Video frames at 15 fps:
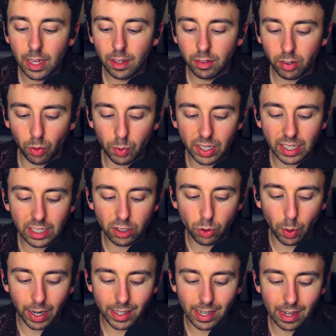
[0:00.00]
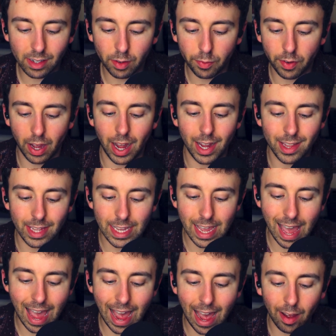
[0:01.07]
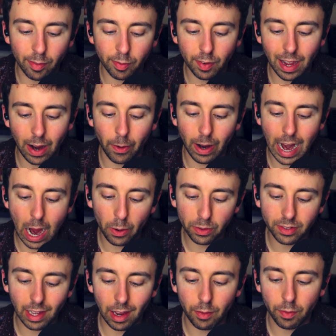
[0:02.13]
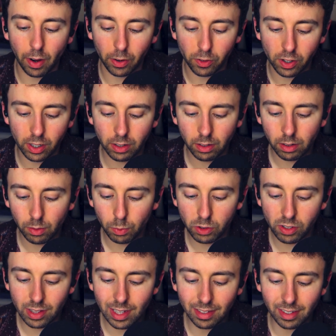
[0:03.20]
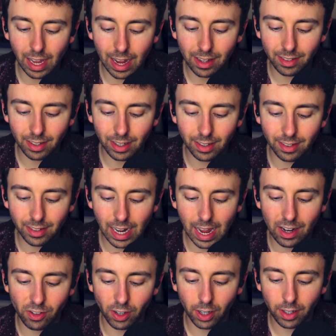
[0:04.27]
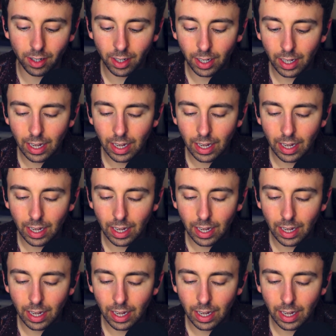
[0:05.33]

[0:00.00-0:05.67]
So we need to identify the f, our outside function, which in this case is tangent,